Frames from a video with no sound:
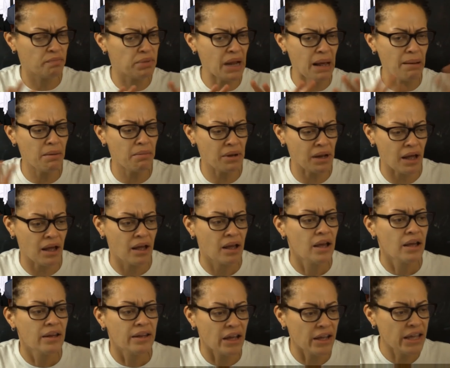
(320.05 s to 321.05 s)
blah, blah, blah.
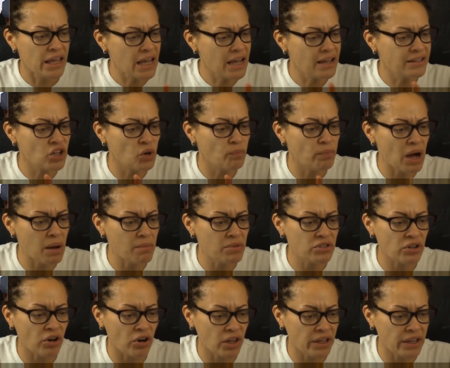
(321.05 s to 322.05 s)
Now, here's
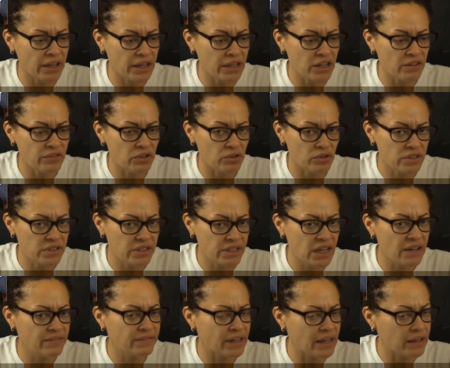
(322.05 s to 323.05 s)
Obama's earlier interview.
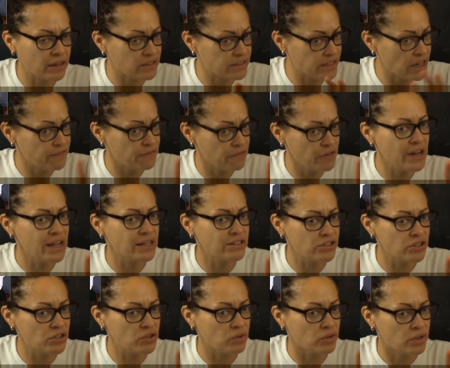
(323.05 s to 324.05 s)
See if they, because they're
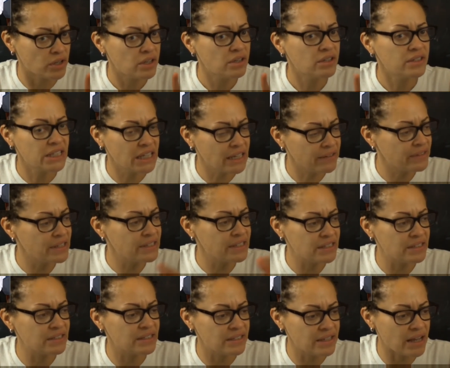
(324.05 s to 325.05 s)
friends too. See if this
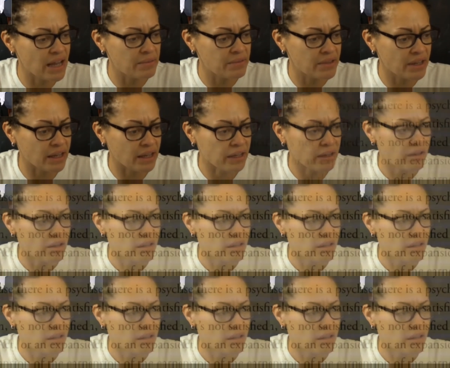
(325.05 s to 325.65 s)
isn't the same thing.